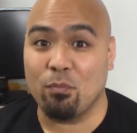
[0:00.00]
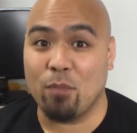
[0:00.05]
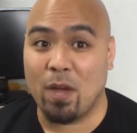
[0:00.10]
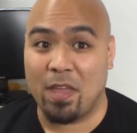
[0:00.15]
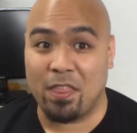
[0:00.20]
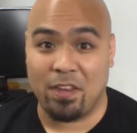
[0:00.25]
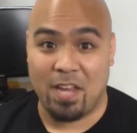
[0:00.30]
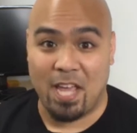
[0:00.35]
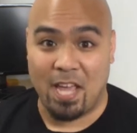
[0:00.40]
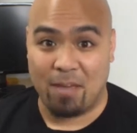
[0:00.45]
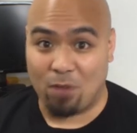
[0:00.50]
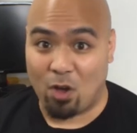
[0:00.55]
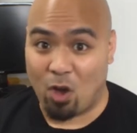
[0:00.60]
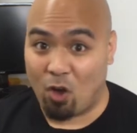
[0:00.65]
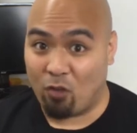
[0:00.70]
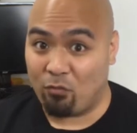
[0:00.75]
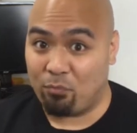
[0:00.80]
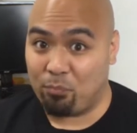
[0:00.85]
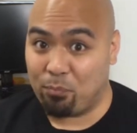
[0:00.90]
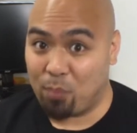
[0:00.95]
by the name
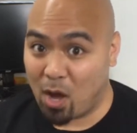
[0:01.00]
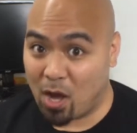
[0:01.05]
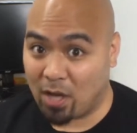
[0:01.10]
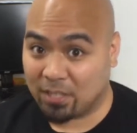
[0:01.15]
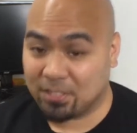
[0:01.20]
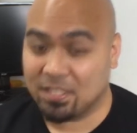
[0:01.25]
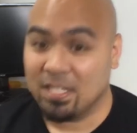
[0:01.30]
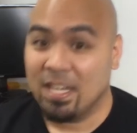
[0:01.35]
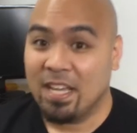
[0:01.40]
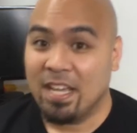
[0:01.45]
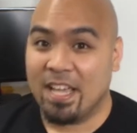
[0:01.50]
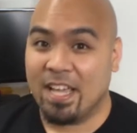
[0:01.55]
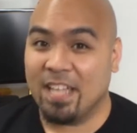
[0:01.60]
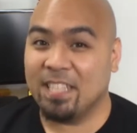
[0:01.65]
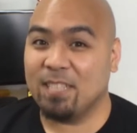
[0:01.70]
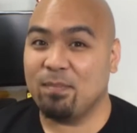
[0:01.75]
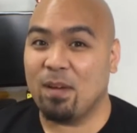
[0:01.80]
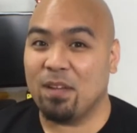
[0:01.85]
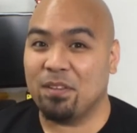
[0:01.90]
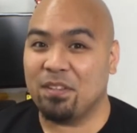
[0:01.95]
of Box.
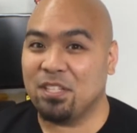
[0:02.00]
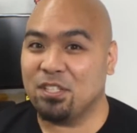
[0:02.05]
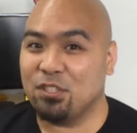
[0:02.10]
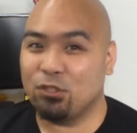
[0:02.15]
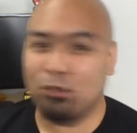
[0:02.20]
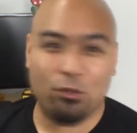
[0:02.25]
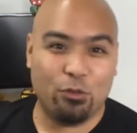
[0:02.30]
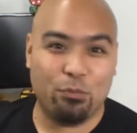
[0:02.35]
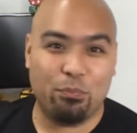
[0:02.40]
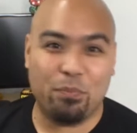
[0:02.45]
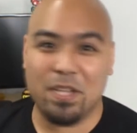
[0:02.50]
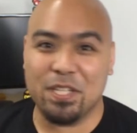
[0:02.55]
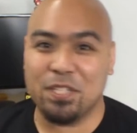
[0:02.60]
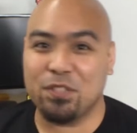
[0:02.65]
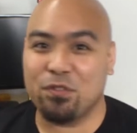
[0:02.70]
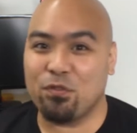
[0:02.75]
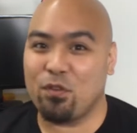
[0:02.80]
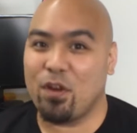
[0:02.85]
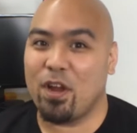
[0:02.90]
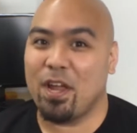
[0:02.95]
And it's about these two
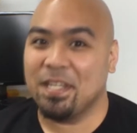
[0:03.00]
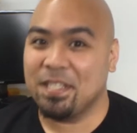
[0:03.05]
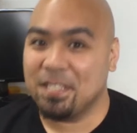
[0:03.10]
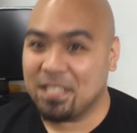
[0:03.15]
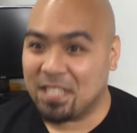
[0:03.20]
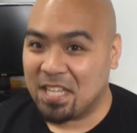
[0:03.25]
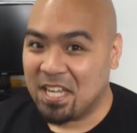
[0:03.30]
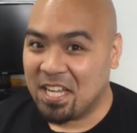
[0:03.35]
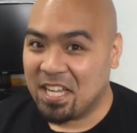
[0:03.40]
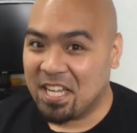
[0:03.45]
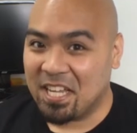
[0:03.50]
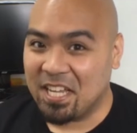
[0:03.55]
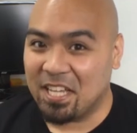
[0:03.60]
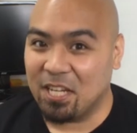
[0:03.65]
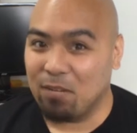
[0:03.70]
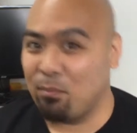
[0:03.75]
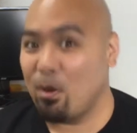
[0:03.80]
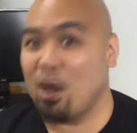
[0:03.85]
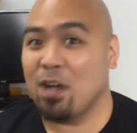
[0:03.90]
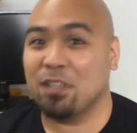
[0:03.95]
best friends
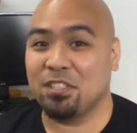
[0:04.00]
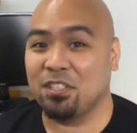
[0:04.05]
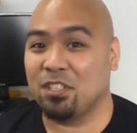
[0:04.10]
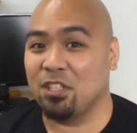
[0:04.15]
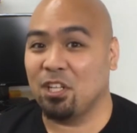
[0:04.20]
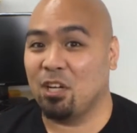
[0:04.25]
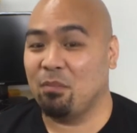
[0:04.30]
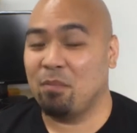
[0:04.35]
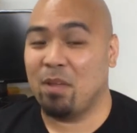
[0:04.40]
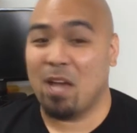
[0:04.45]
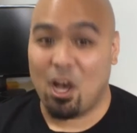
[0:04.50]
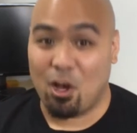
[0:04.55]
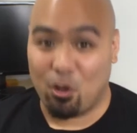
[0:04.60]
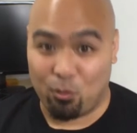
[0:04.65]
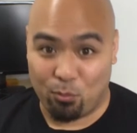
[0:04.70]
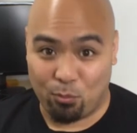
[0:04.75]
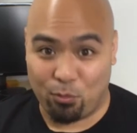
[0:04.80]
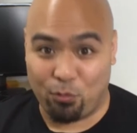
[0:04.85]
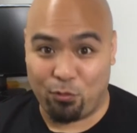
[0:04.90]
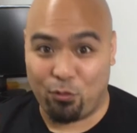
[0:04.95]
in a boxing club.
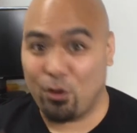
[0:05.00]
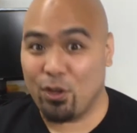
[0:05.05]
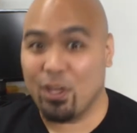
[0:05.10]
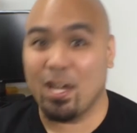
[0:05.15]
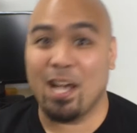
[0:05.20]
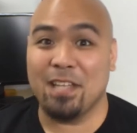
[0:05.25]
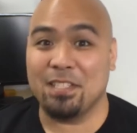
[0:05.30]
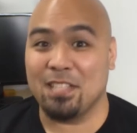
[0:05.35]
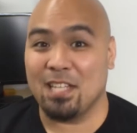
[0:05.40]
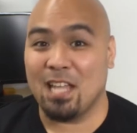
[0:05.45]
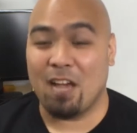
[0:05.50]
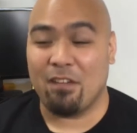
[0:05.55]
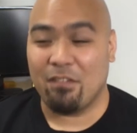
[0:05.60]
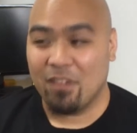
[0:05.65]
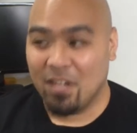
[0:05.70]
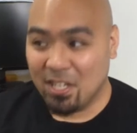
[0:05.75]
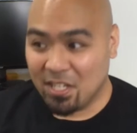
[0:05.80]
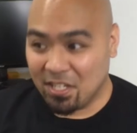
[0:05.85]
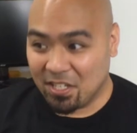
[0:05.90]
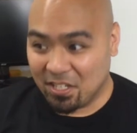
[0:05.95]
Now, before you guys
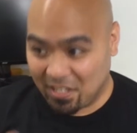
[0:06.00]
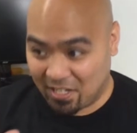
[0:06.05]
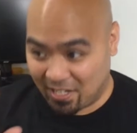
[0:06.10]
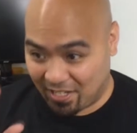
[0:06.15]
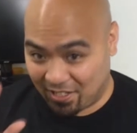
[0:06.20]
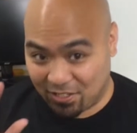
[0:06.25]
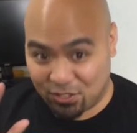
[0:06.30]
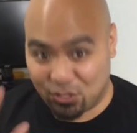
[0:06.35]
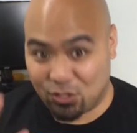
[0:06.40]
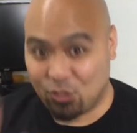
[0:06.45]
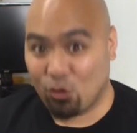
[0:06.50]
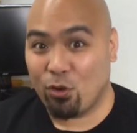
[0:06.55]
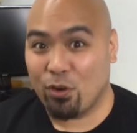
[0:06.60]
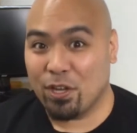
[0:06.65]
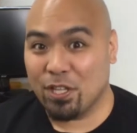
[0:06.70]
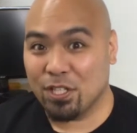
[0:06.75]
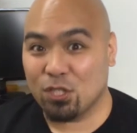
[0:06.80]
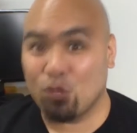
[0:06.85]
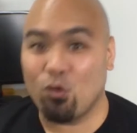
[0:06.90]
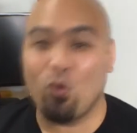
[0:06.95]
laugh, yeah, the
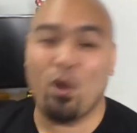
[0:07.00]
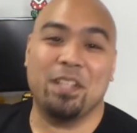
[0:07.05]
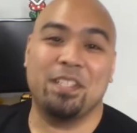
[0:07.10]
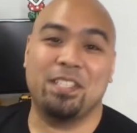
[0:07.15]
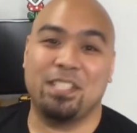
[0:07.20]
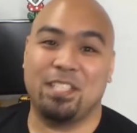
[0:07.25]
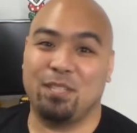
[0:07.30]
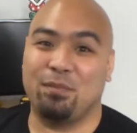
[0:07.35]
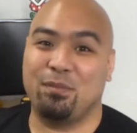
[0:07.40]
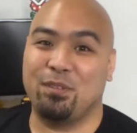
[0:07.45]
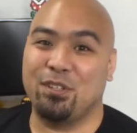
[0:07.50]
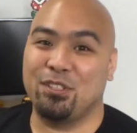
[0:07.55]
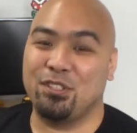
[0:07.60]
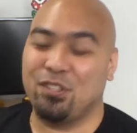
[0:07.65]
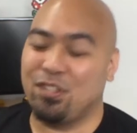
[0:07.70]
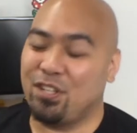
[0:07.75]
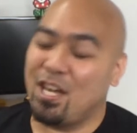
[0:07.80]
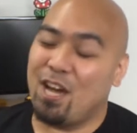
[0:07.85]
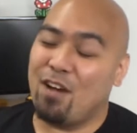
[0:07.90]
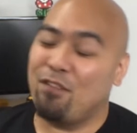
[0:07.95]
story is quite similar
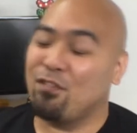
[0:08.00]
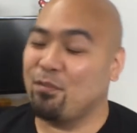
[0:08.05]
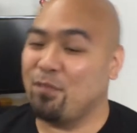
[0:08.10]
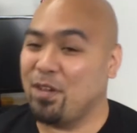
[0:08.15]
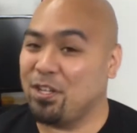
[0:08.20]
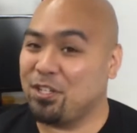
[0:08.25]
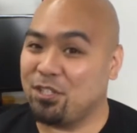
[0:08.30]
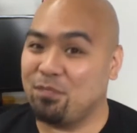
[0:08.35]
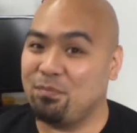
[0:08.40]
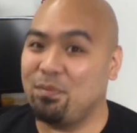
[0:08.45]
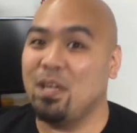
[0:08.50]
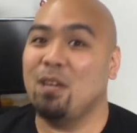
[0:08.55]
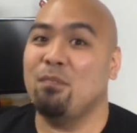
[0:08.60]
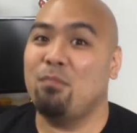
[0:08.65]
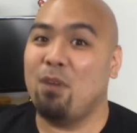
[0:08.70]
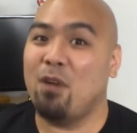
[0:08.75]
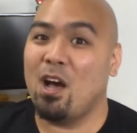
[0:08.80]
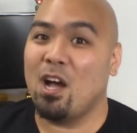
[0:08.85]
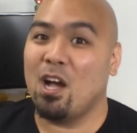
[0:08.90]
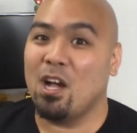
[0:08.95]
to the aforementioned
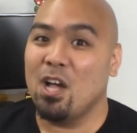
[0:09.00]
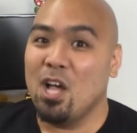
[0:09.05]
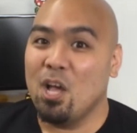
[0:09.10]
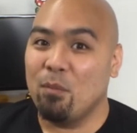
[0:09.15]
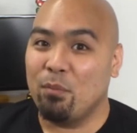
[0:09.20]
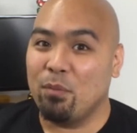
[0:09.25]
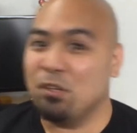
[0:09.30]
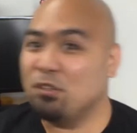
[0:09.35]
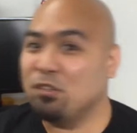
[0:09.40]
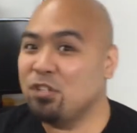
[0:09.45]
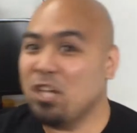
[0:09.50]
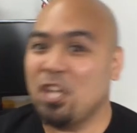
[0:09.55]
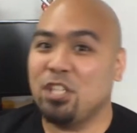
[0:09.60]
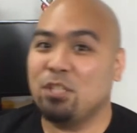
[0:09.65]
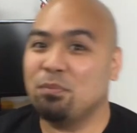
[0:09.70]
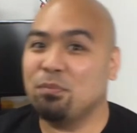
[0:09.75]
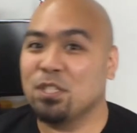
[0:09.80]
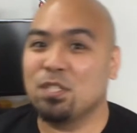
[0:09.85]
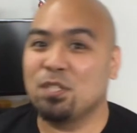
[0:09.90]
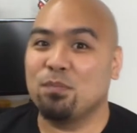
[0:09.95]
ping pong, but you
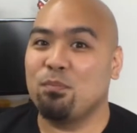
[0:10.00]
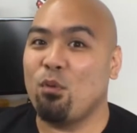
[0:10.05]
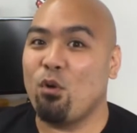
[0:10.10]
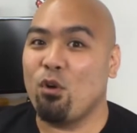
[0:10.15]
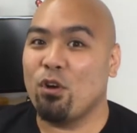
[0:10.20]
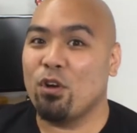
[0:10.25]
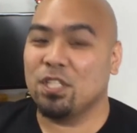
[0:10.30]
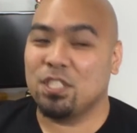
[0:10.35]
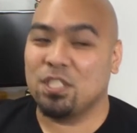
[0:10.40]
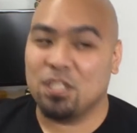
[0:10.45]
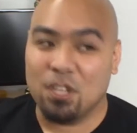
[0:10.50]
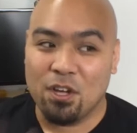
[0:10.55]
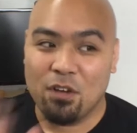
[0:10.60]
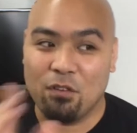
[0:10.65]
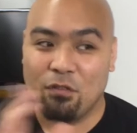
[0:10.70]
change up the sports